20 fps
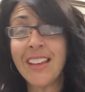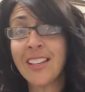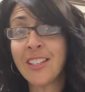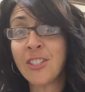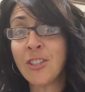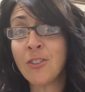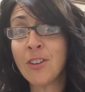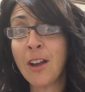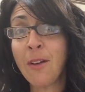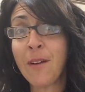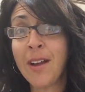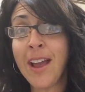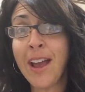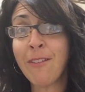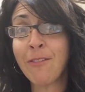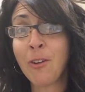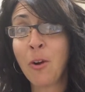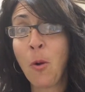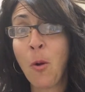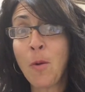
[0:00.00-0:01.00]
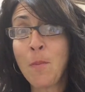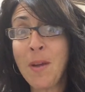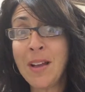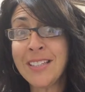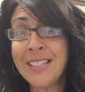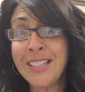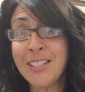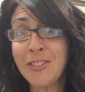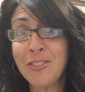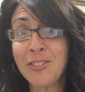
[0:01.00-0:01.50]
So now I have a core
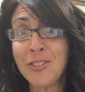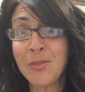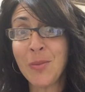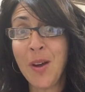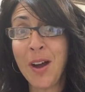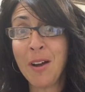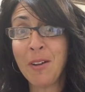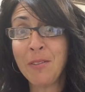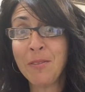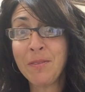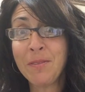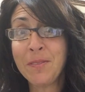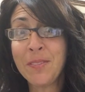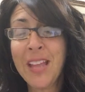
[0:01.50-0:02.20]
message as well.